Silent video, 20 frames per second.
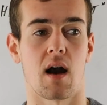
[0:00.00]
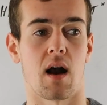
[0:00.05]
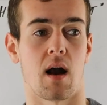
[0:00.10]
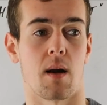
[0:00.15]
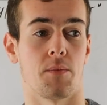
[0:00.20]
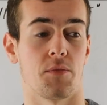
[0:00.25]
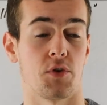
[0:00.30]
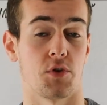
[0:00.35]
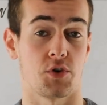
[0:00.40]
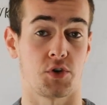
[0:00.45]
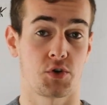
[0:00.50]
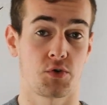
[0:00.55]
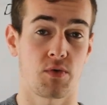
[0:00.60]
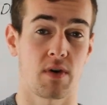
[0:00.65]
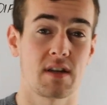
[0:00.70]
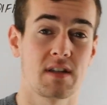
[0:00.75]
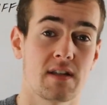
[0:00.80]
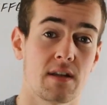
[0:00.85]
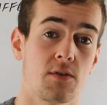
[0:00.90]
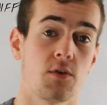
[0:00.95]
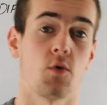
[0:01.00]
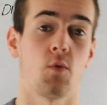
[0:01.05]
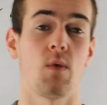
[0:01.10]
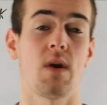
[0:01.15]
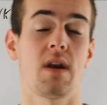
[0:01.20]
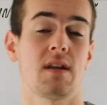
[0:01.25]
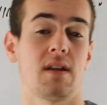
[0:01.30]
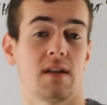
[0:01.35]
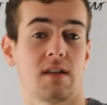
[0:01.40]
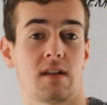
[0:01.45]
um, their strengths and their
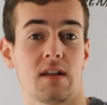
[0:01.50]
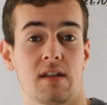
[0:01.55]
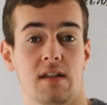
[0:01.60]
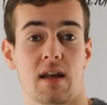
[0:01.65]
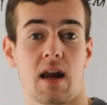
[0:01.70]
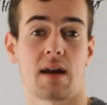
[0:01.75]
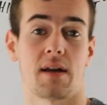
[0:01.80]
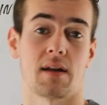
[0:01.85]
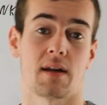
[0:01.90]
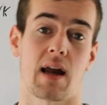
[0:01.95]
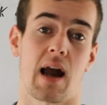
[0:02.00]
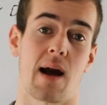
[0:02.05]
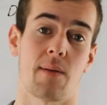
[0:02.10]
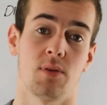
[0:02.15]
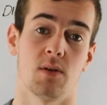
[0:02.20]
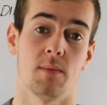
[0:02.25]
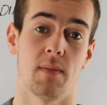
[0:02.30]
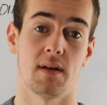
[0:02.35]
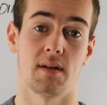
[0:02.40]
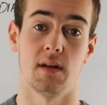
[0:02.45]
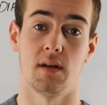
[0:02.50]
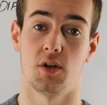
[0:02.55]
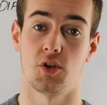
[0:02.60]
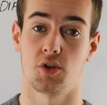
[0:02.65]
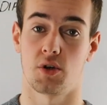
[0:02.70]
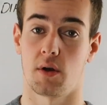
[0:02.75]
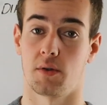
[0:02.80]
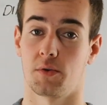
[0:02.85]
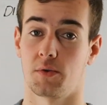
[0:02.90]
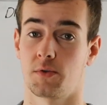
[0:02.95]
weaknesses kind of complemented
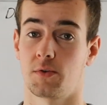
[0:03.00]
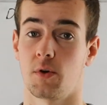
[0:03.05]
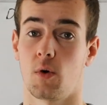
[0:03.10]
each other.